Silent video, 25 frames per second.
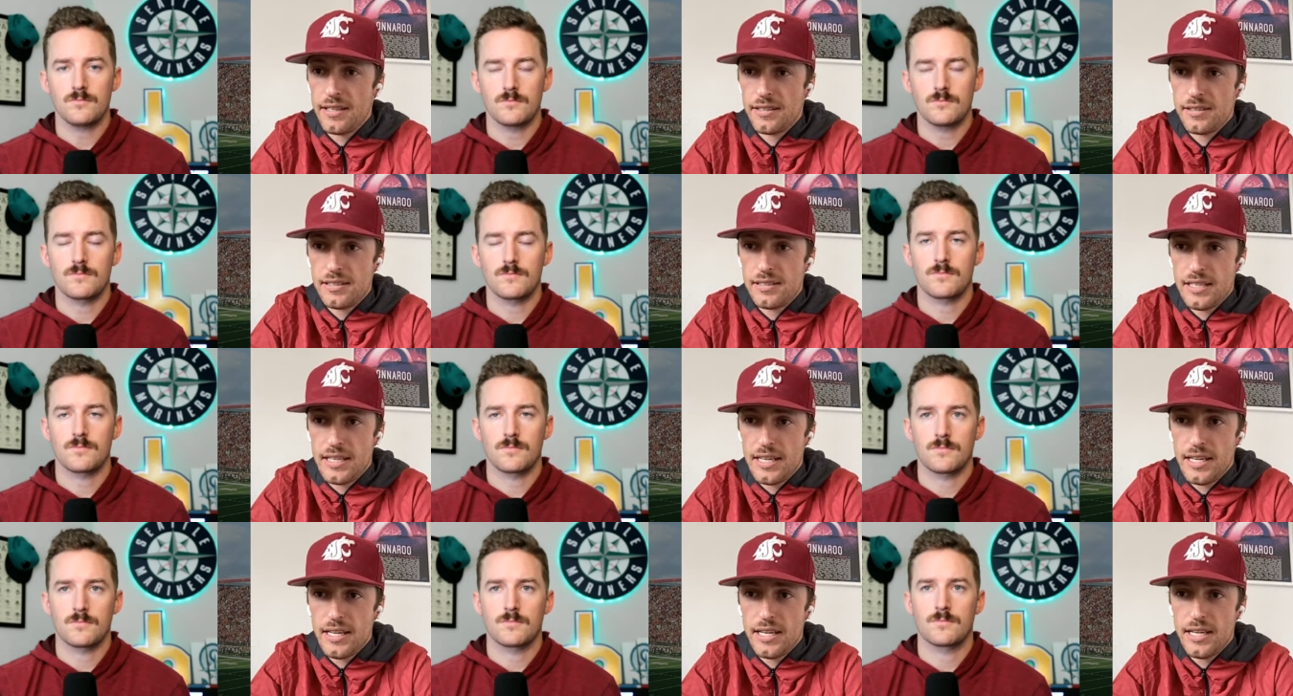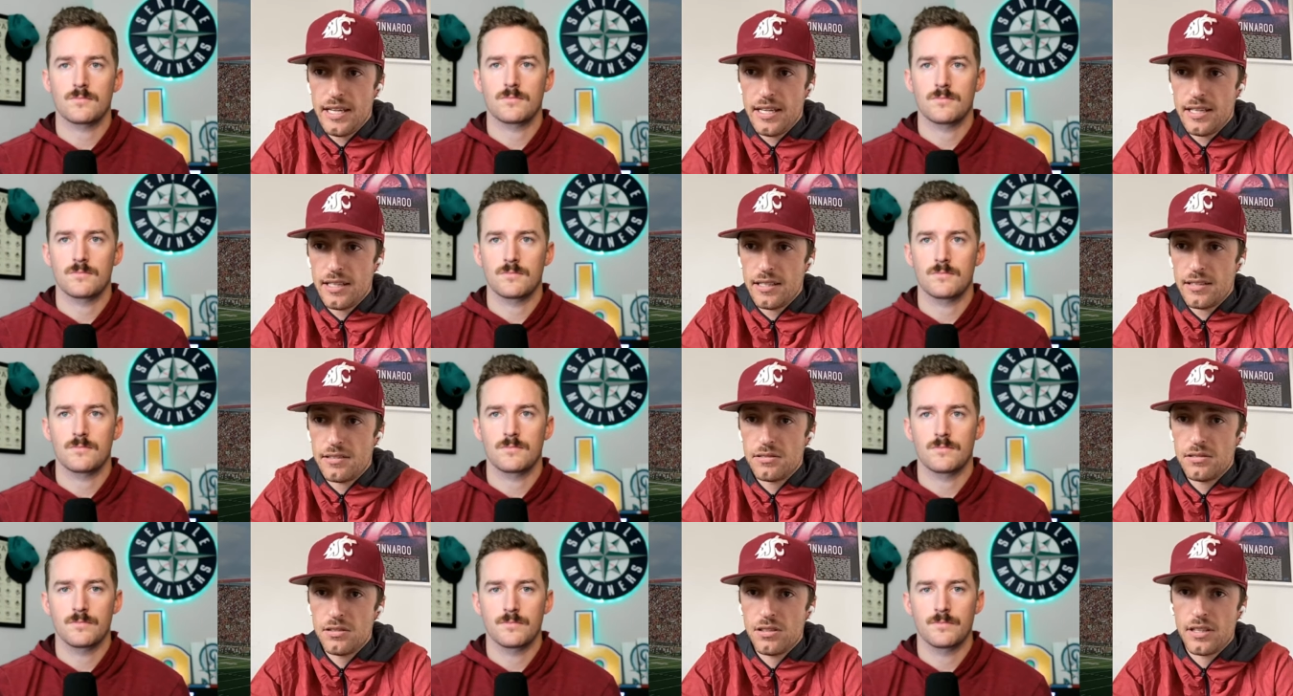Speaker 1: T N
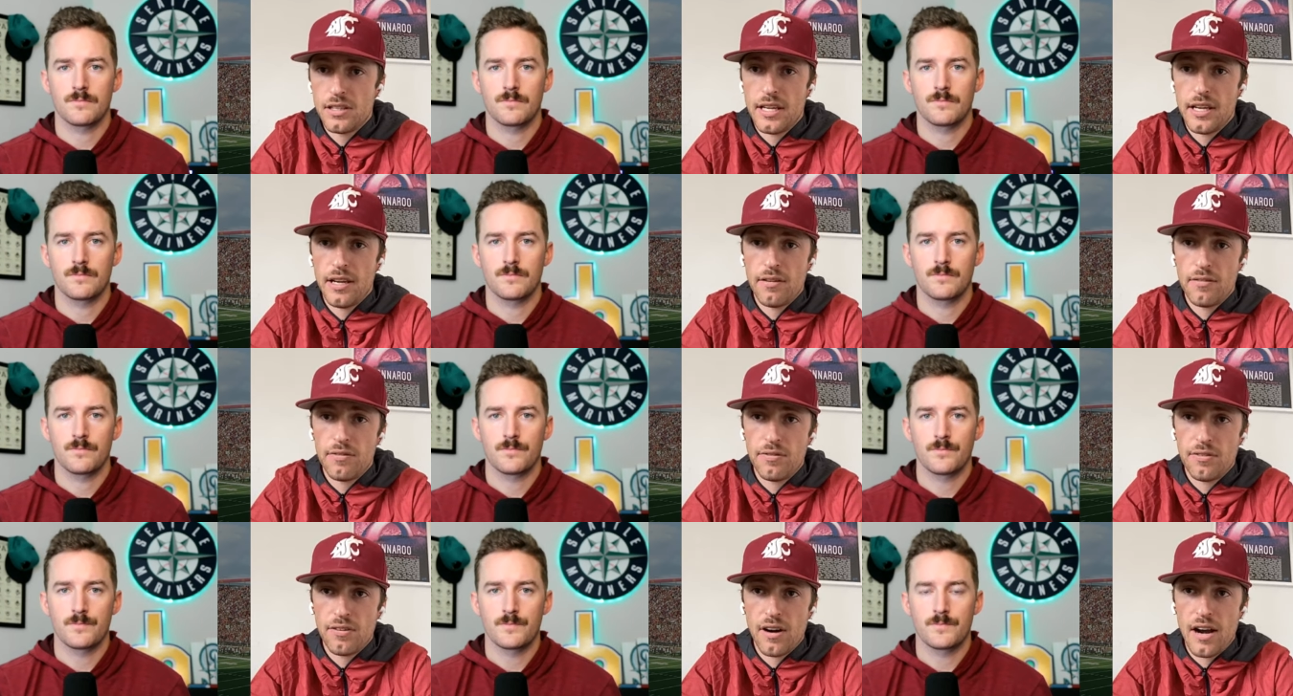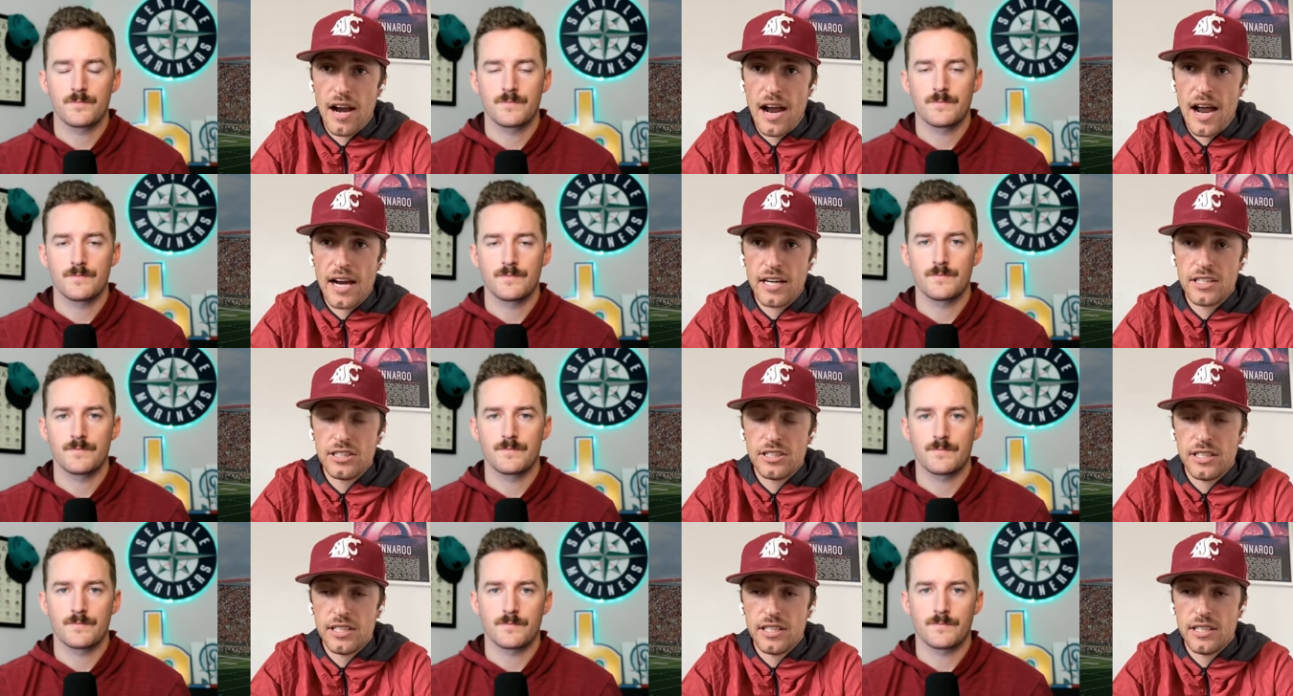T is looking for
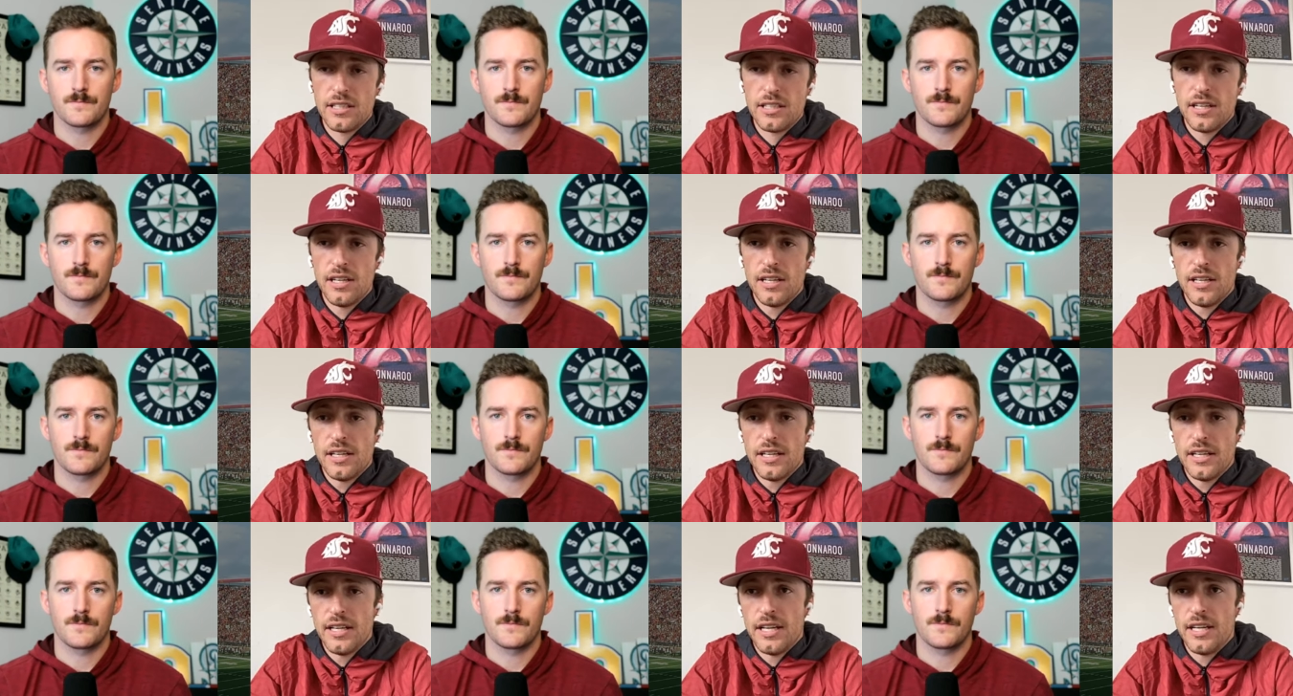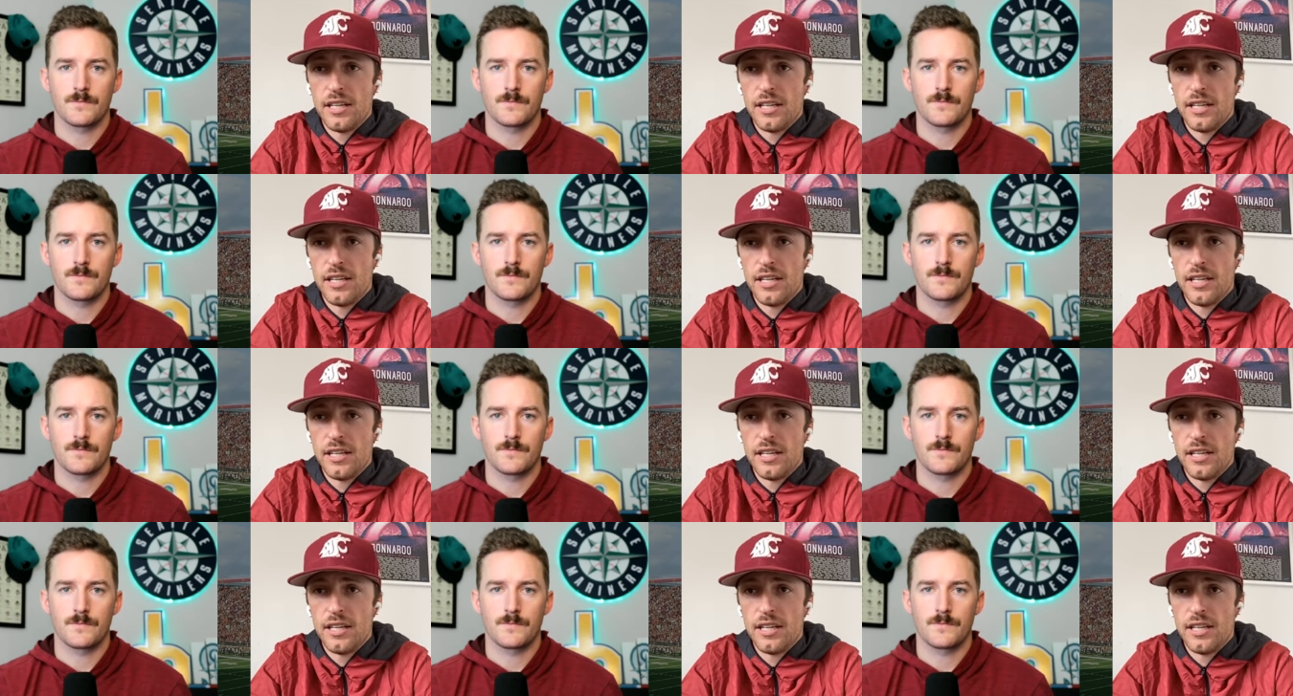action